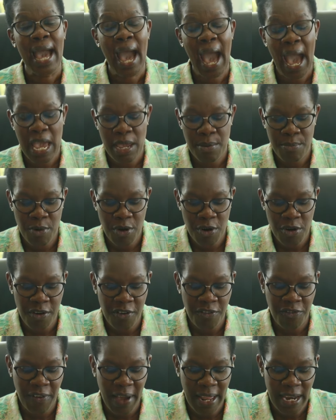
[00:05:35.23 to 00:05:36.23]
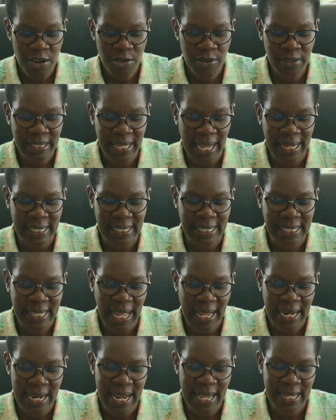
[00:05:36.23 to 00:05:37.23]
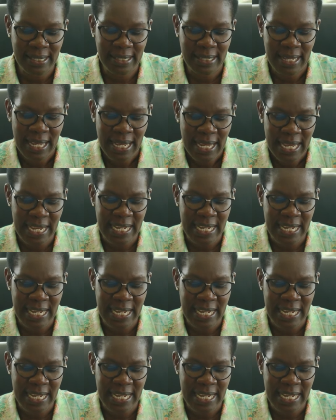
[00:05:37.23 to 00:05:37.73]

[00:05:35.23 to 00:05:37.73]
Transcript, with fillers: high moral values and standards.